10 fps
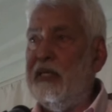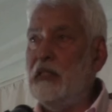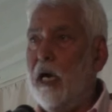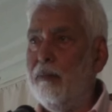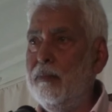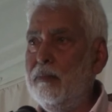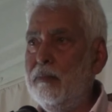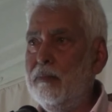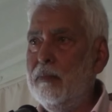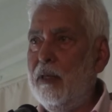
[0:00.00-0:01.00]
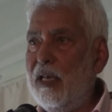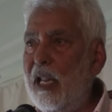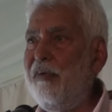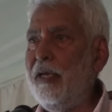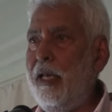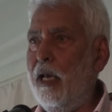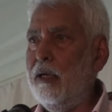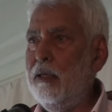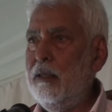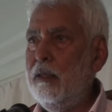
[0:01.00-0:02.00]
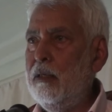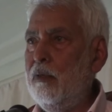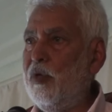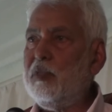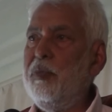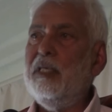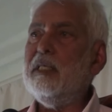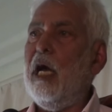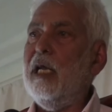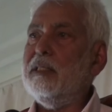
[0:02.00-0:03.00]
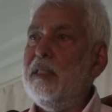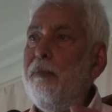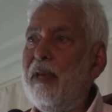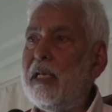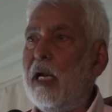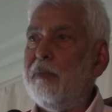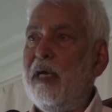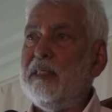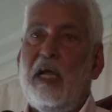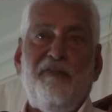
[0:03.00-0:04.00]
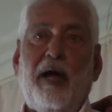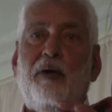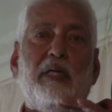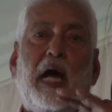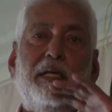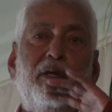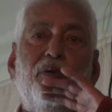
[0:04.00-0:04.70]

in Punjab, living here, which means I simply cut myself out. I